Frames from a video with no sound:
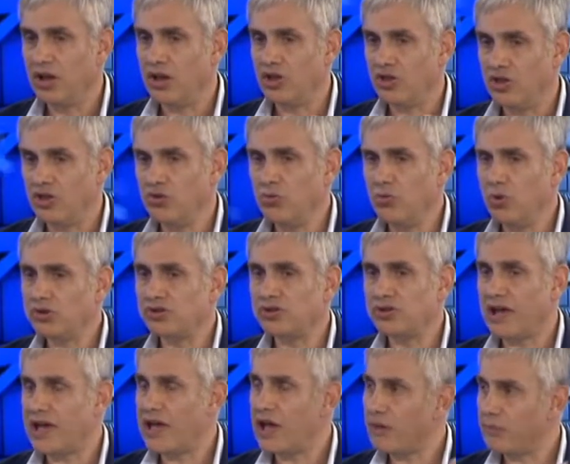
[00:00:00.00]
You want
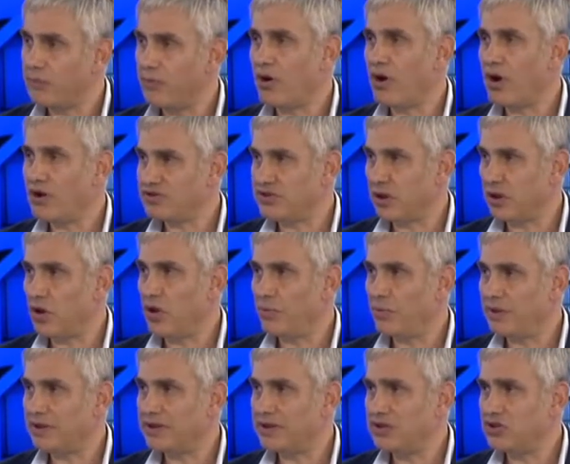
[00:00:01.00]
to outprice the
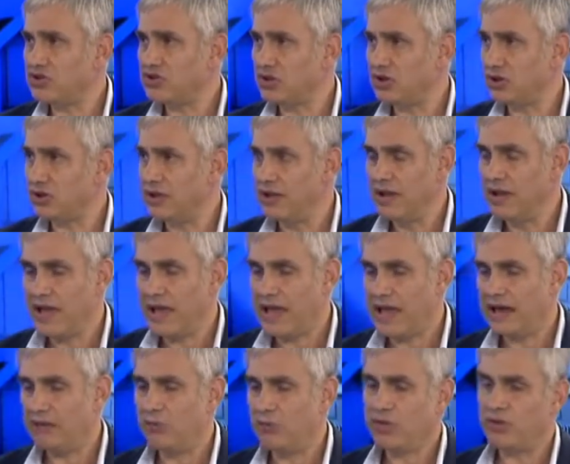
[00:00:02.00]
competition,
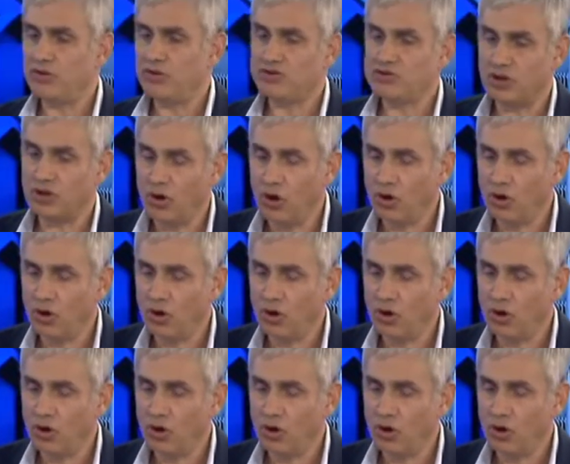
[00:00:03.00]
and whether it's an